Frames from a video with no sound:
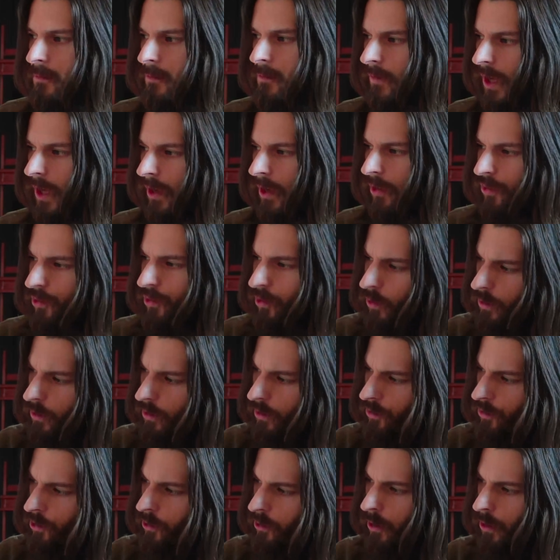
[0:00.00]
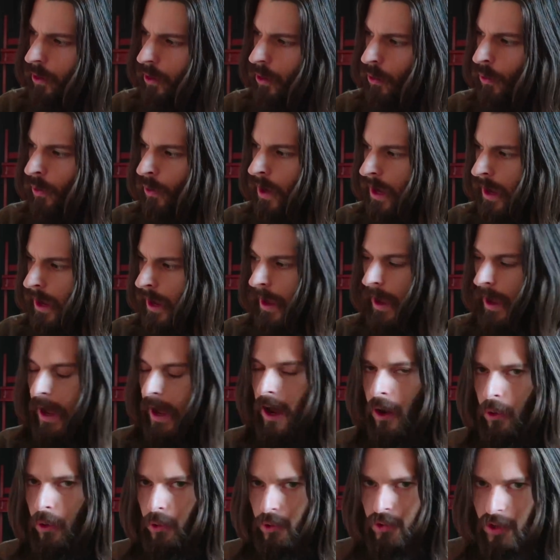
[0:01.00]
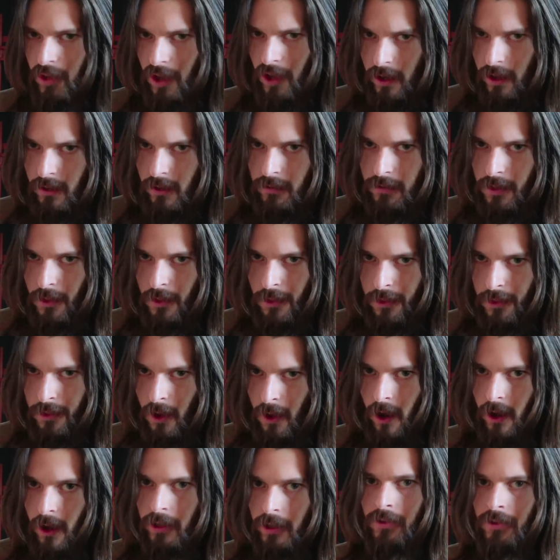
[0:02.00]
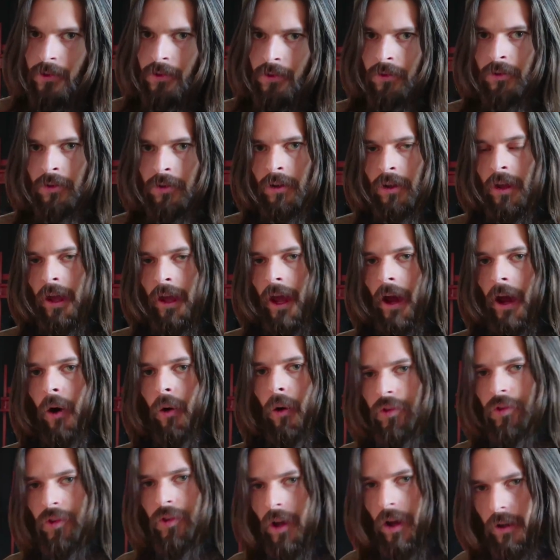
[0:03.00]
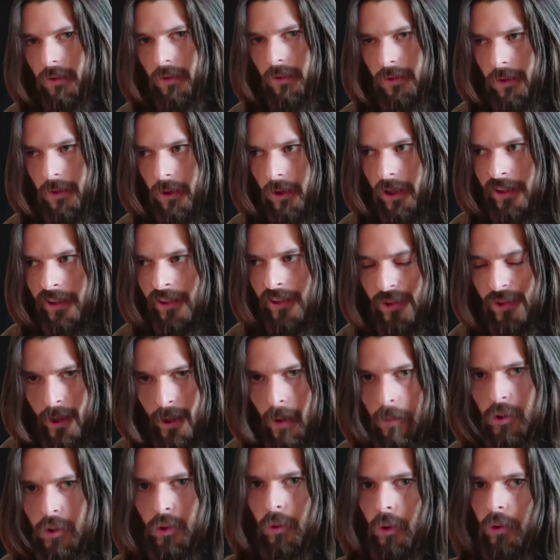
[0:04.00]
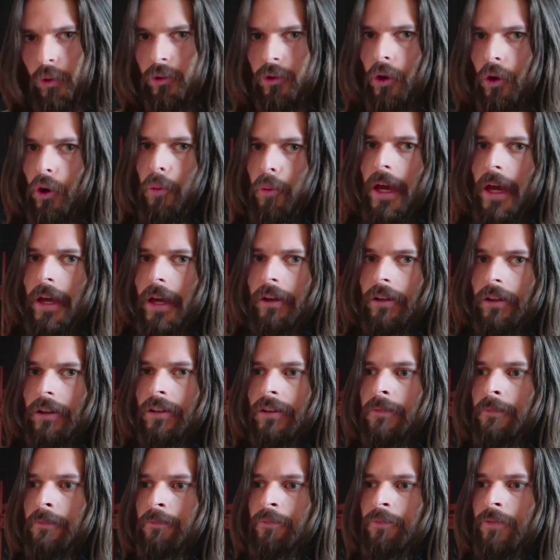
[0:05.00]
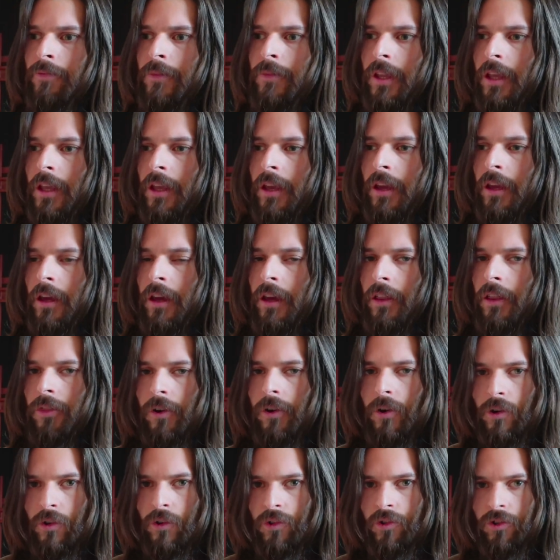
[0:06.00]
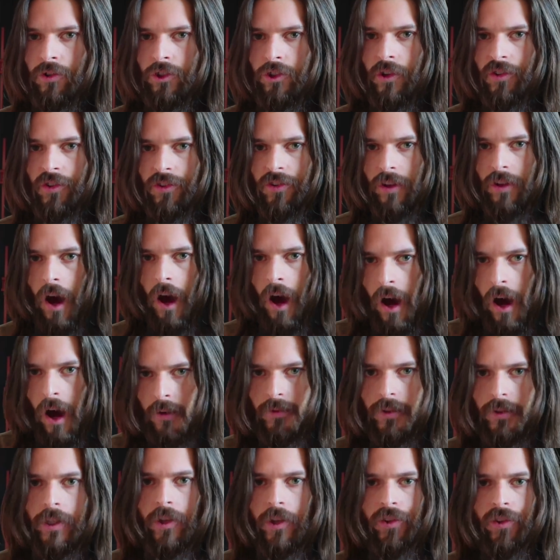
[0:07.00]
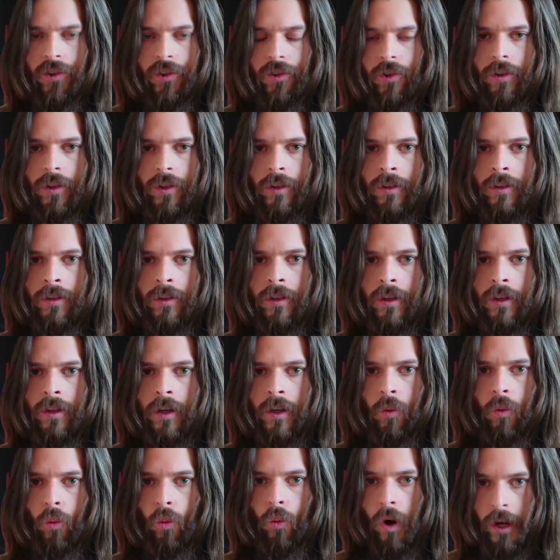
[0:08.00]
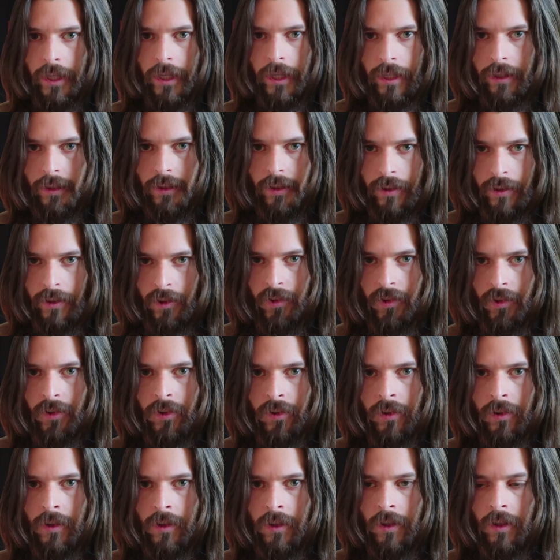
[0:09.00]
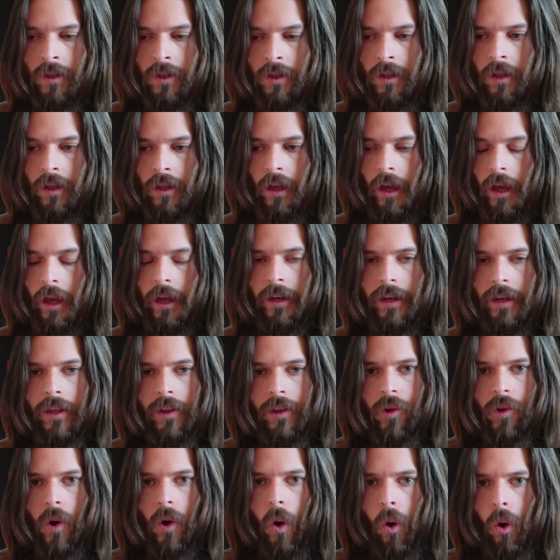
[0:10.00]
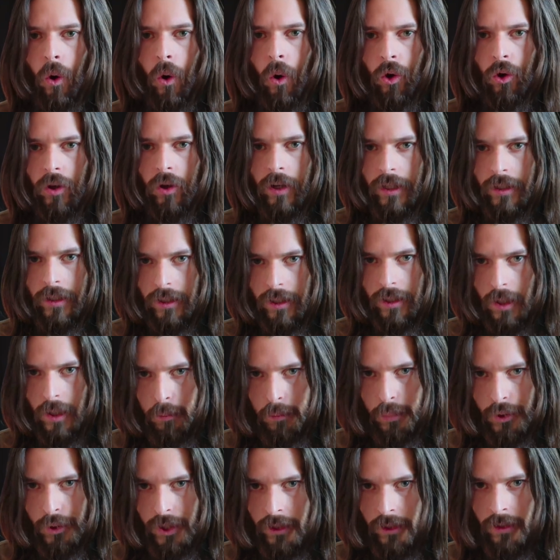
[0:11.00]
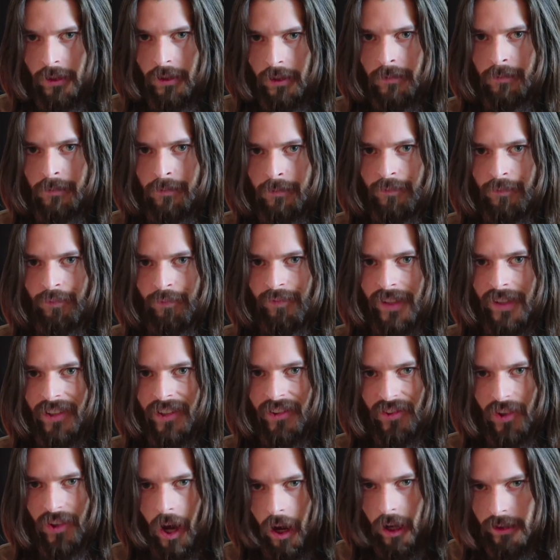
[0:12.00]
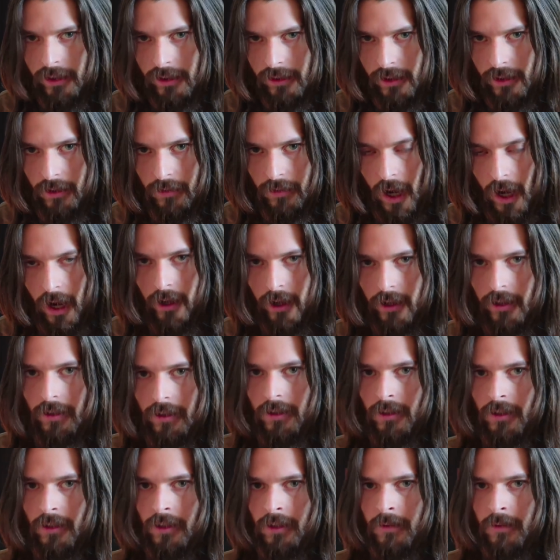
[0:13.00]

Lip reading: As soon as you go outside of the thoughts, outside of the conceptual domain, there's just obviously what is, and it's whole and complete. It's undivided.